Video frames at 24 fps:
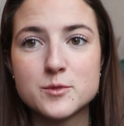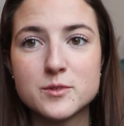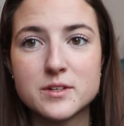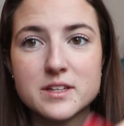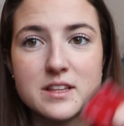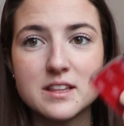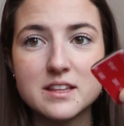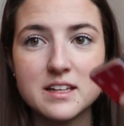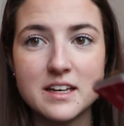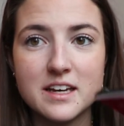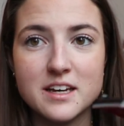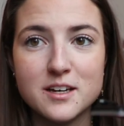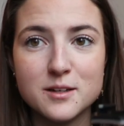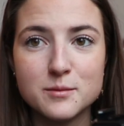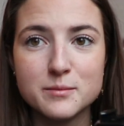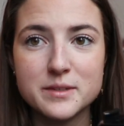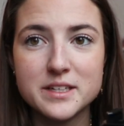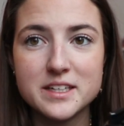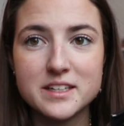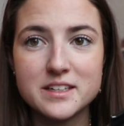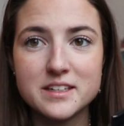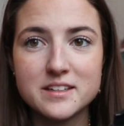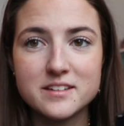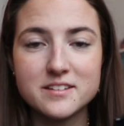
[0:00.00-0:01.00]
with the
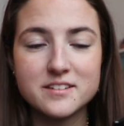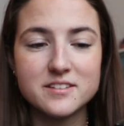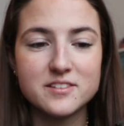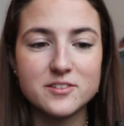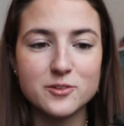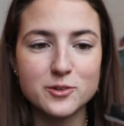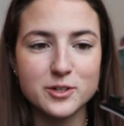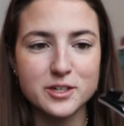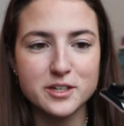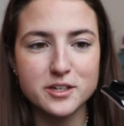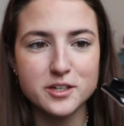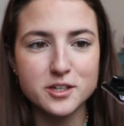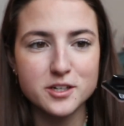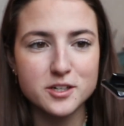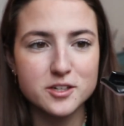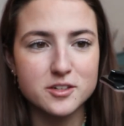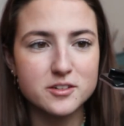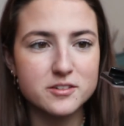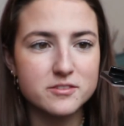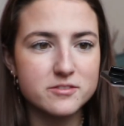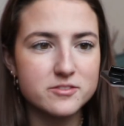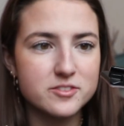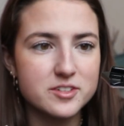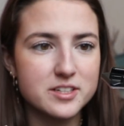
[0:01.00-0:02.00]
helmet or
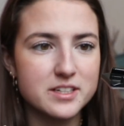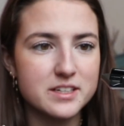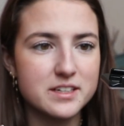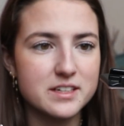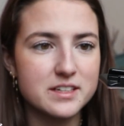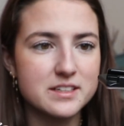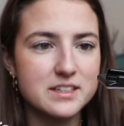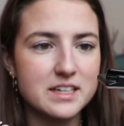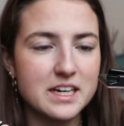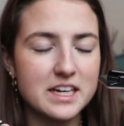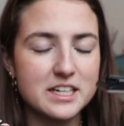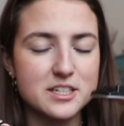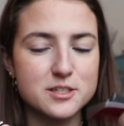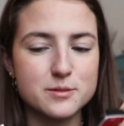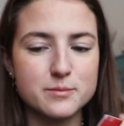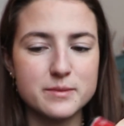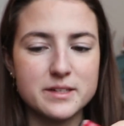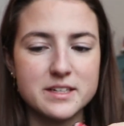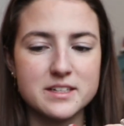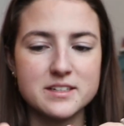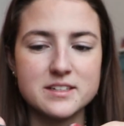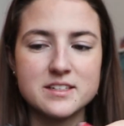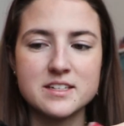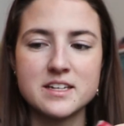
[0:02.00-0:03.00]
curved
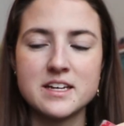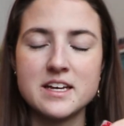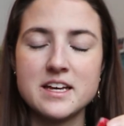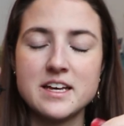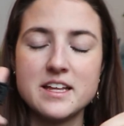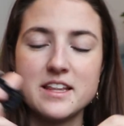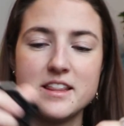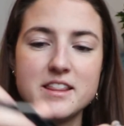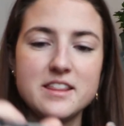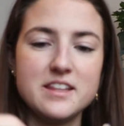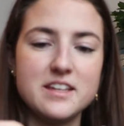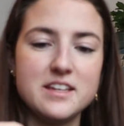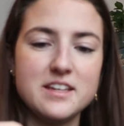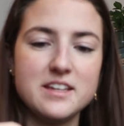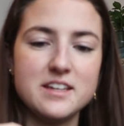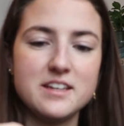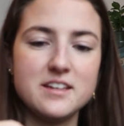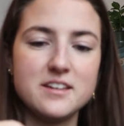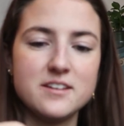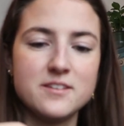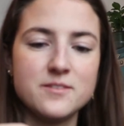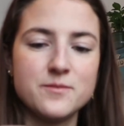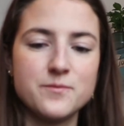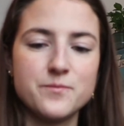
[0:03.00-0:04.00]
attachment,
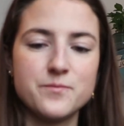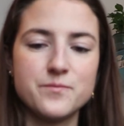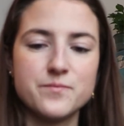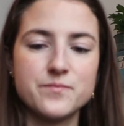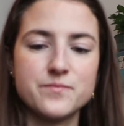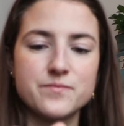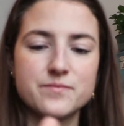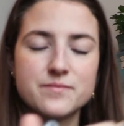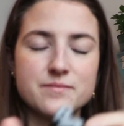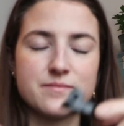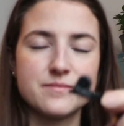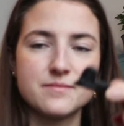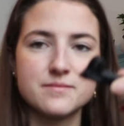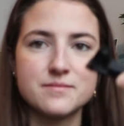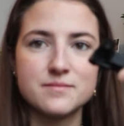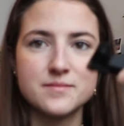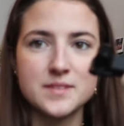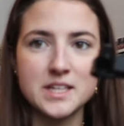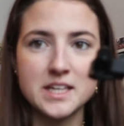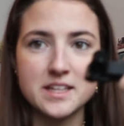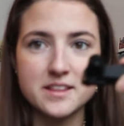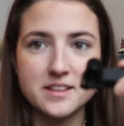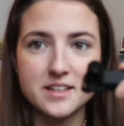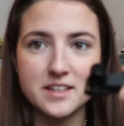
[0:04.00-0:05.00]
the
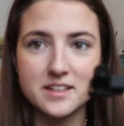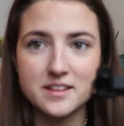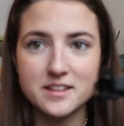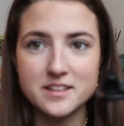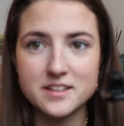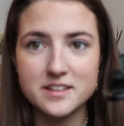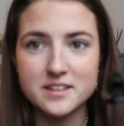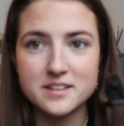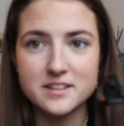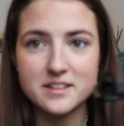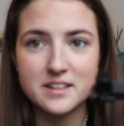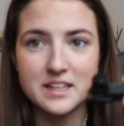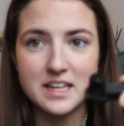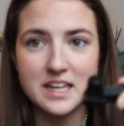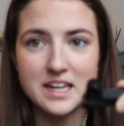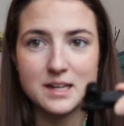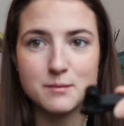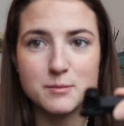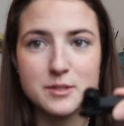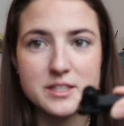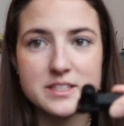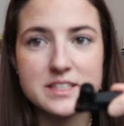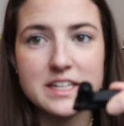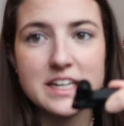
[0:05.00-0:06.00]
thing that the
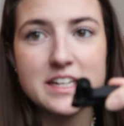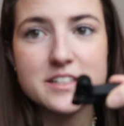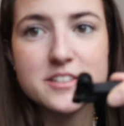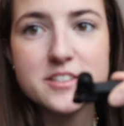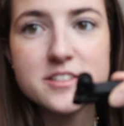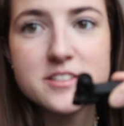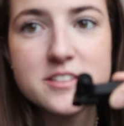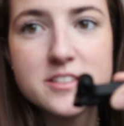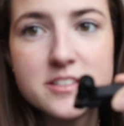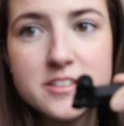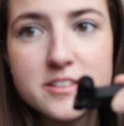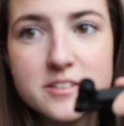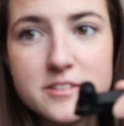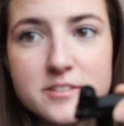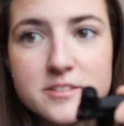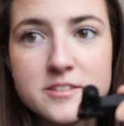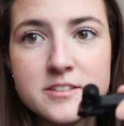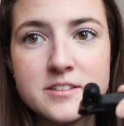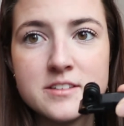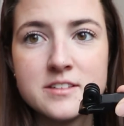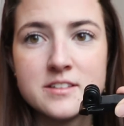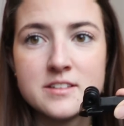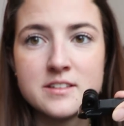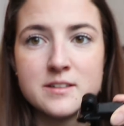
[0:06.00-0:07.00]
camera attaches to,
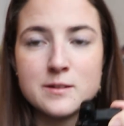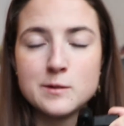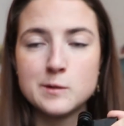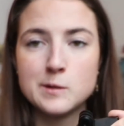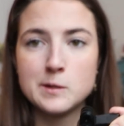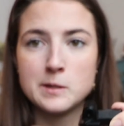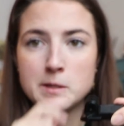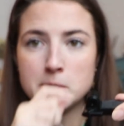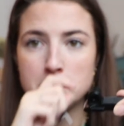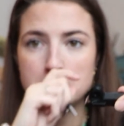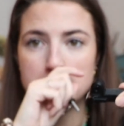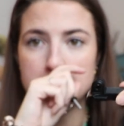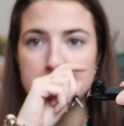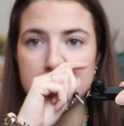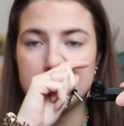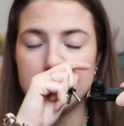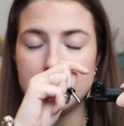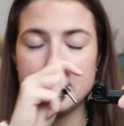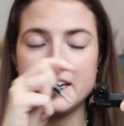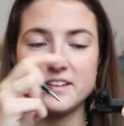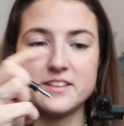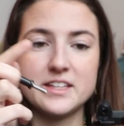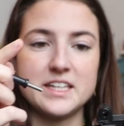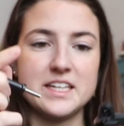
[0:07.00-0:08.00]

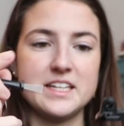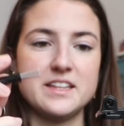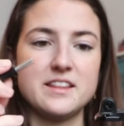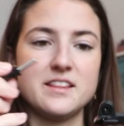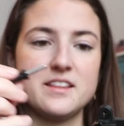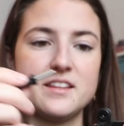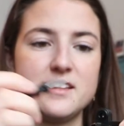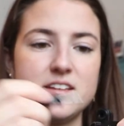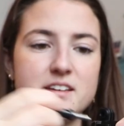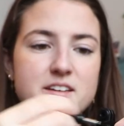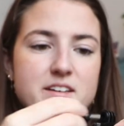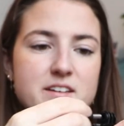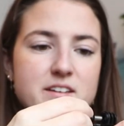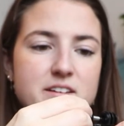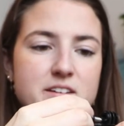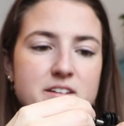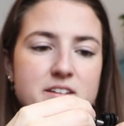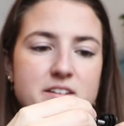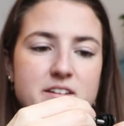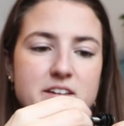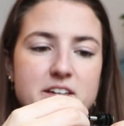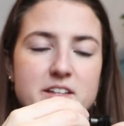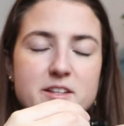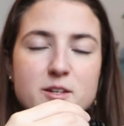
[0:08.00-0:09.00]
and then the
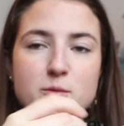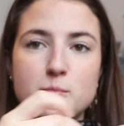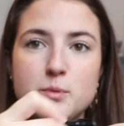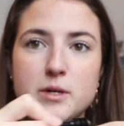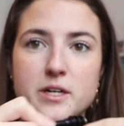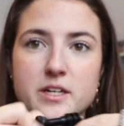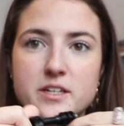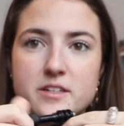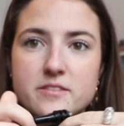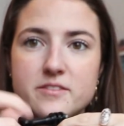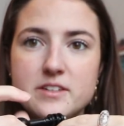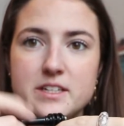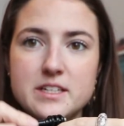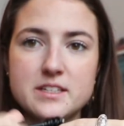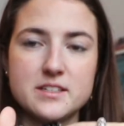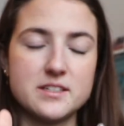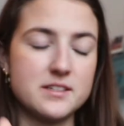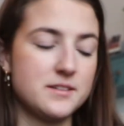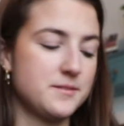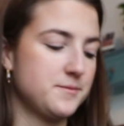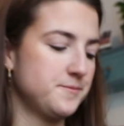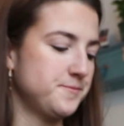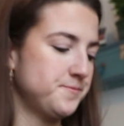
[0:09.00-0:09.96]
other part of it.